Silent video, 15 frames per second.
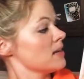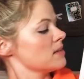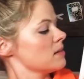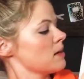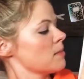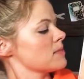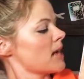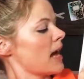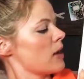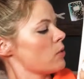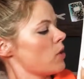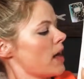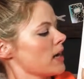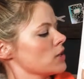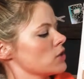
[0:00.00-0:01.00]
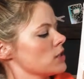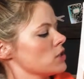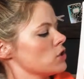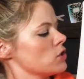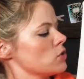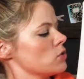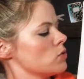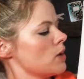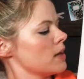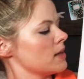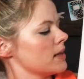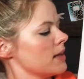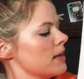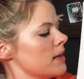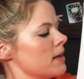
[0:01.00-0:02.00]
Sometimes I will actually do a
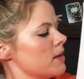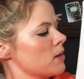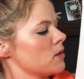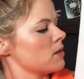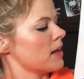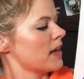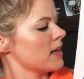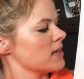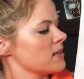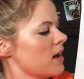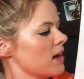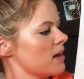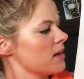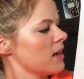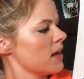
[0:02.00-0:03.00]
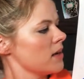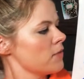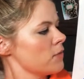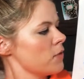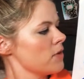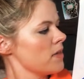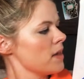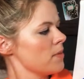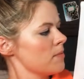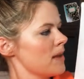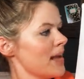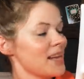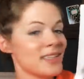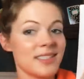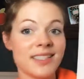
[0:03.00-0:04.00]
little like dotted line for them
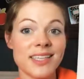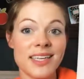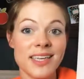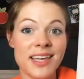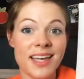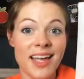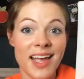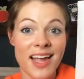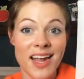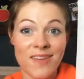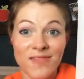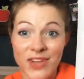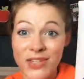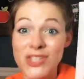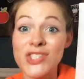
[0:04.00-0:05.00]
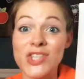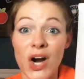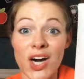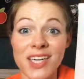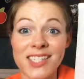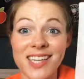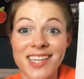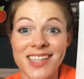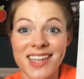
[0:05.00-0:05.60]
and see if they'll start,